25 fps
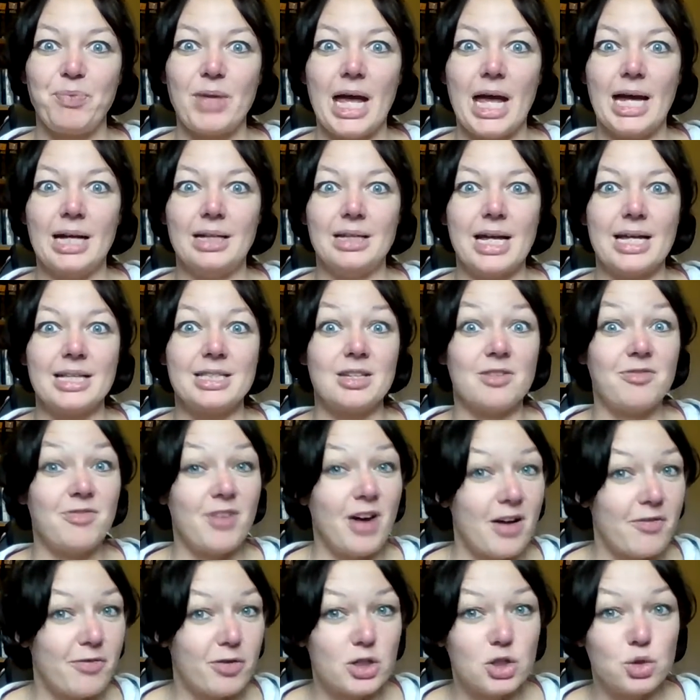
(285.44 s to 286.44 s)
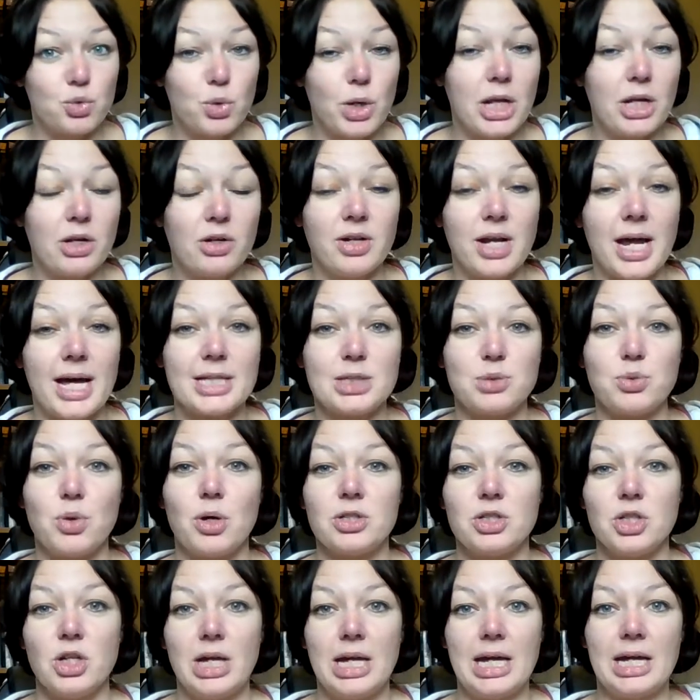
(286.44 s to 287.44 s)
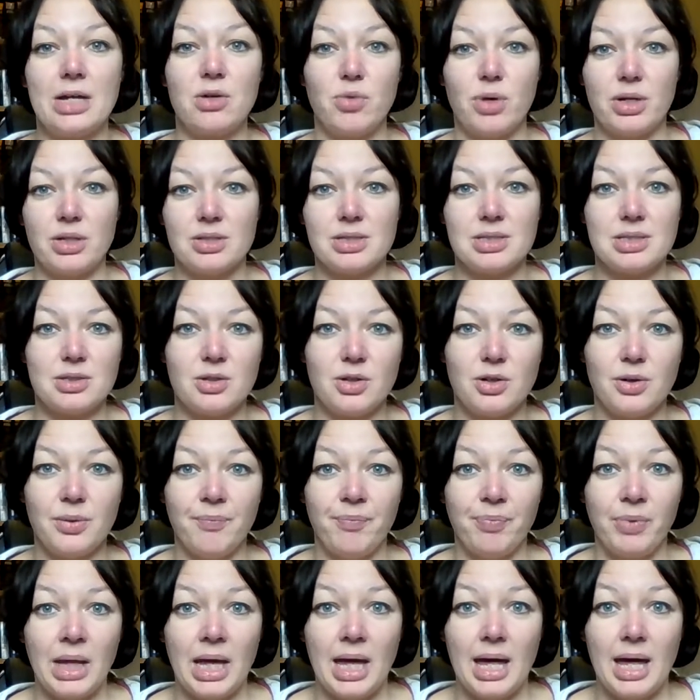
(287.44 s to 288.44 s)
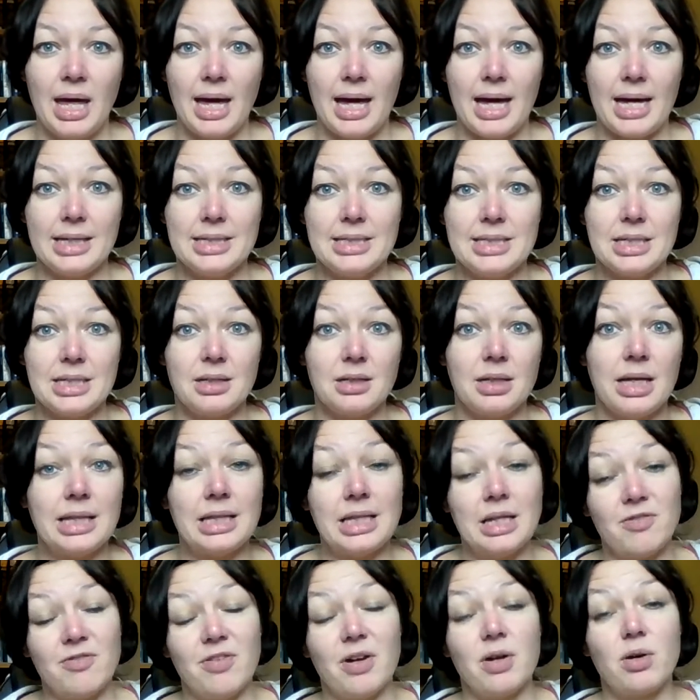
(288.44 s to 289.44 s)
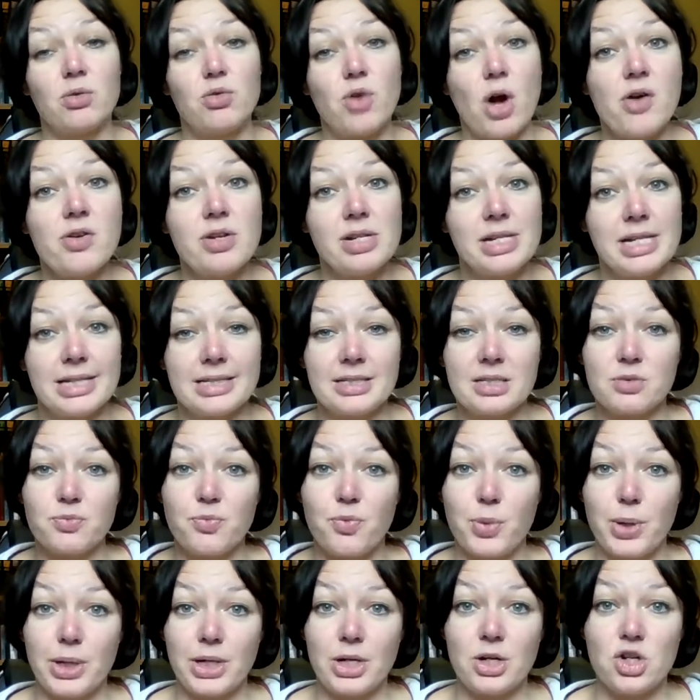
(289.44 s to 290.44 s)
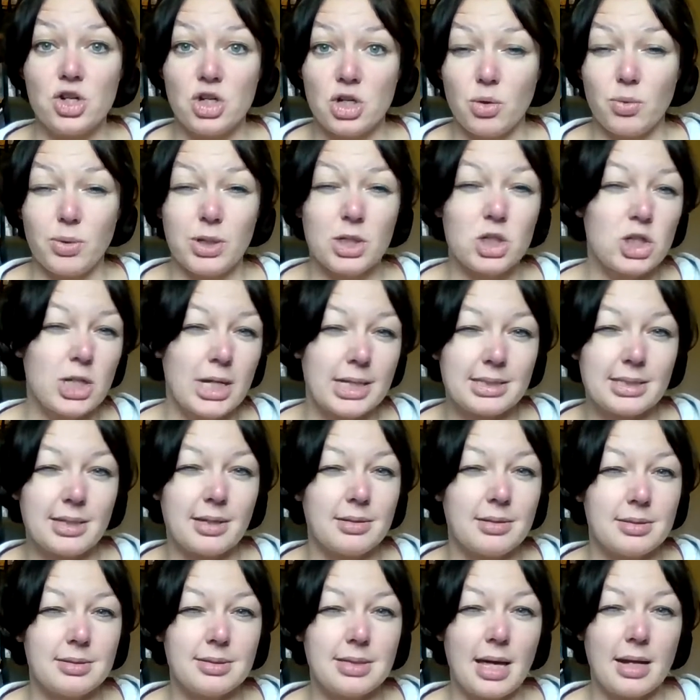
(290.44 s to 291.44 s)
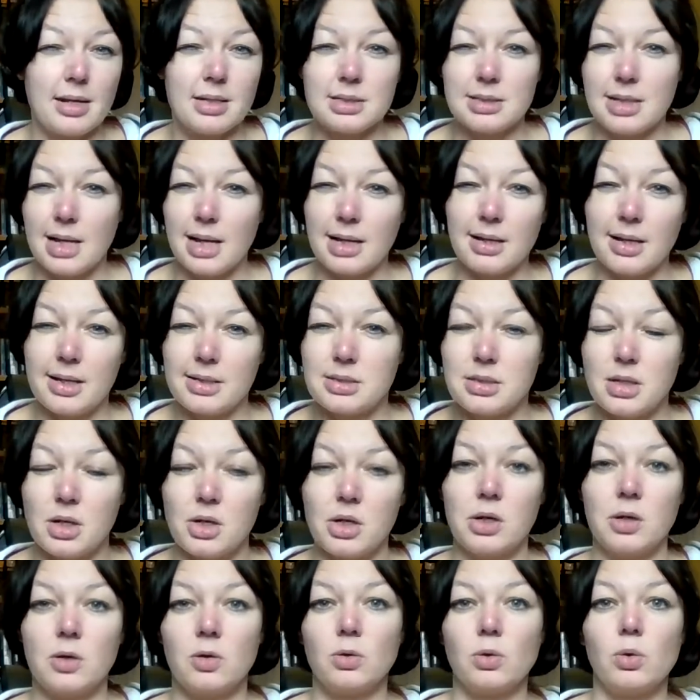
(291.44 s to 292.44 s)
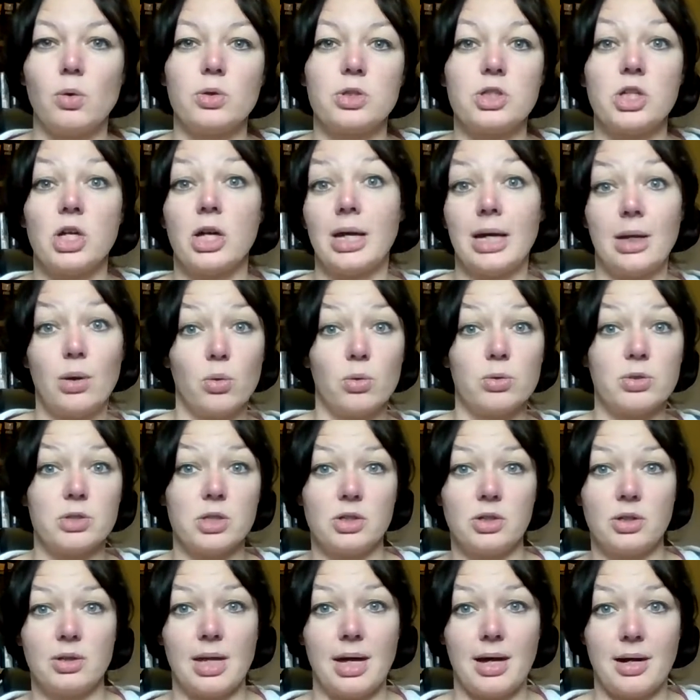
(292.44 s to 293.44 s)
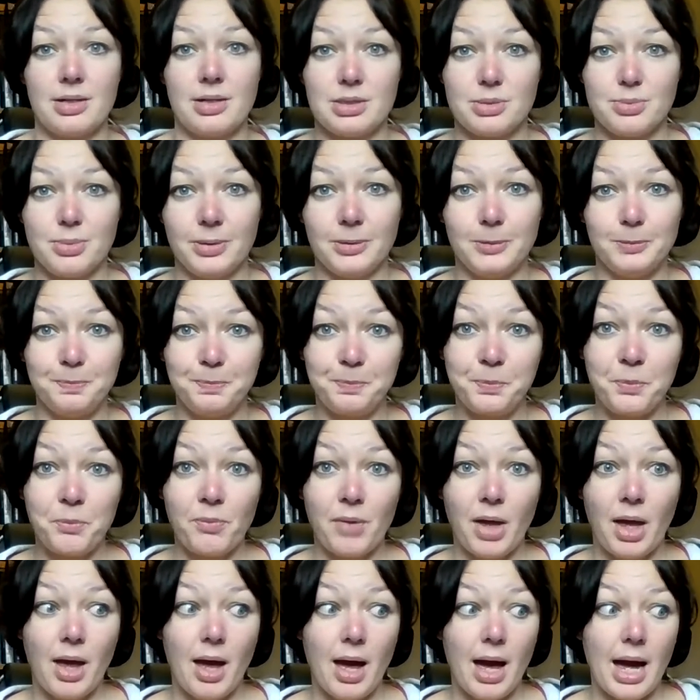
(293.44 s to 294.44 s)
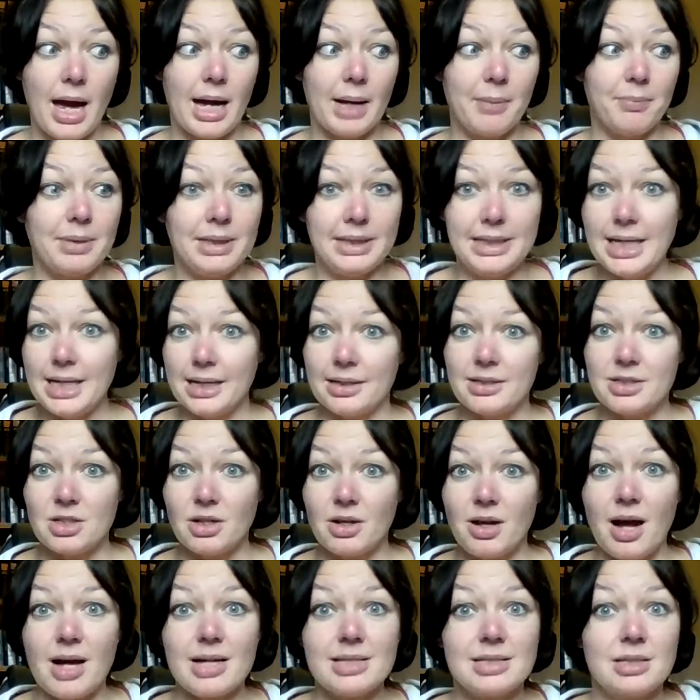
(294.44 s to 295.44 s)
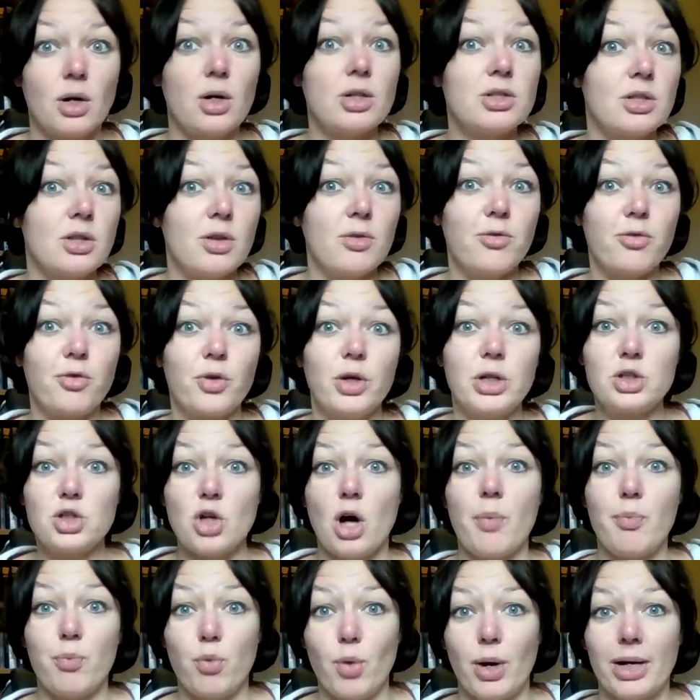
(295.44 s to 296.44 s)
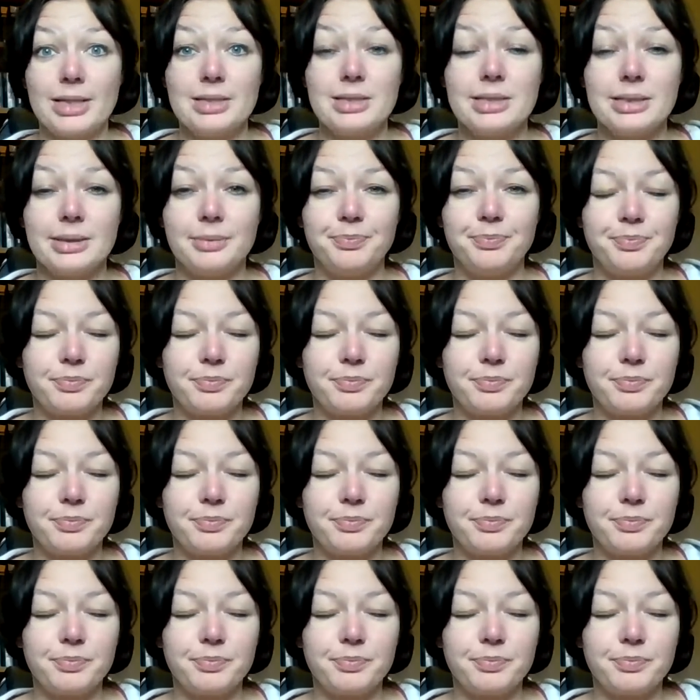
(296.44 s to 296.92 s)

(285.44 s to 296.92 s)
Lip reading: And so Fiverr is really good as well, so you can register. And then Funnel Rolodex is pretty newish, as I understand. It's like less than a year old, so you can also do that as well. Yeah, so guys, those are the three top ones.